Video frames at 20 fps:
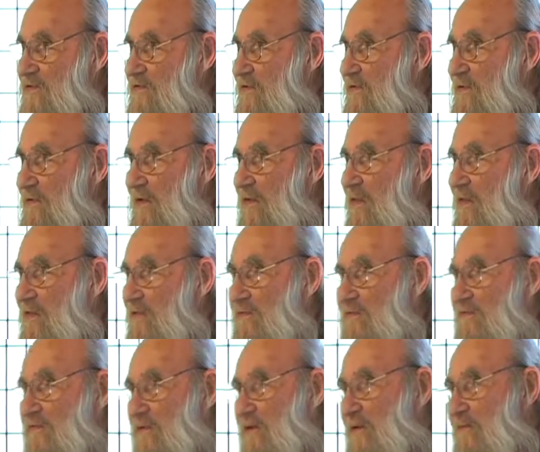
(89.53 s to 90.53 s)

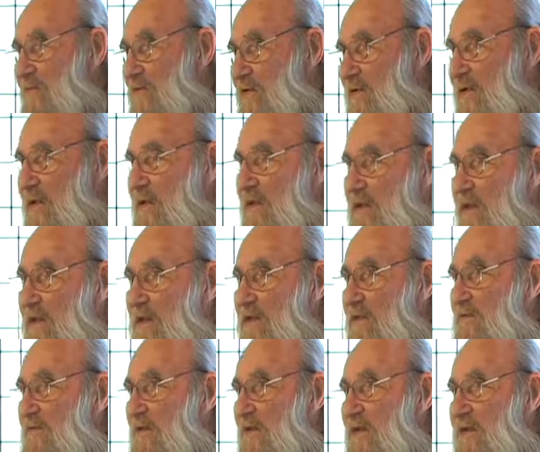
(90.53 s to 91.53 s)
organization at all of
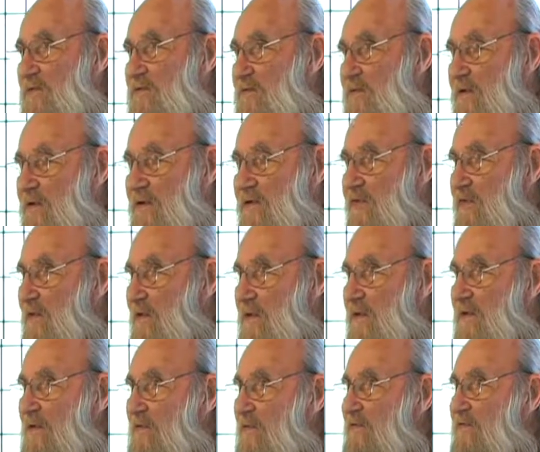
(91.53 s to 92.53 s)
number in
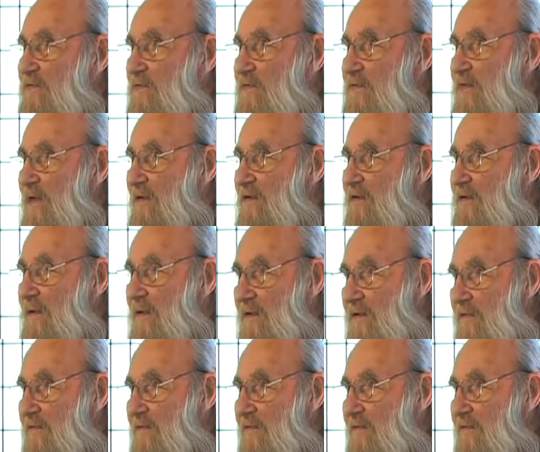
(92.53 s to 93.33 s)
relation to anything else